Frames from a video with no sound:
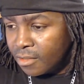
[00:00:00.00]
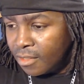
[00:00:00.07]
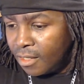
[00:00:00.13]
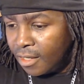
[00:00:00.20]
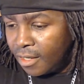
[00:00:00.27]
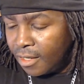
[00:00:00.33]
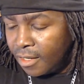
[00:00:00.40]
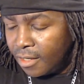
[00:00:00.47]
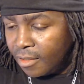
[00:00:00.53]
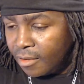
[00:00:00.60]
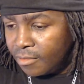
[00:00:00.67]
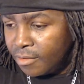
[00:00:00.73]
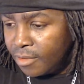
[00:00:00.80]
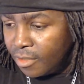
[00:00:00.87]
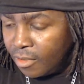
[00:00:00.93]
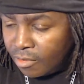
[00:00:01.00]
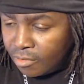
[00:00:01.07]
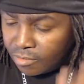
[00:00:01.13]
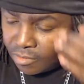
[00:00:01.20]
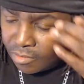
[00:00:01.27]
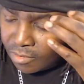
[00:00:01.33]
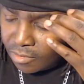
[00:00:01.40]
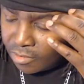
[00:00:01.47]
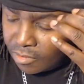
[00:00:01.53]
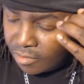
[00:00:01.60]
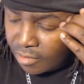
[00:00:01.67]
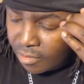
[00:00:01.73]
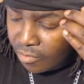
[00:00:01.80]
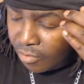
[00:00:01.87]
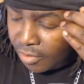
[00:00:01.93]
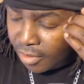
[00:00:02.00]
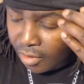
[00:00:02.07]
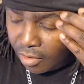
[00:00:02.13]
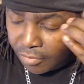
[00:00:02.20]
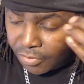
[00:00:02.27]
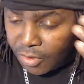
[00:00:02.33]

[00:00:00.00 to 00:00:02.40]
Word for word: uh, you know, what do you call it?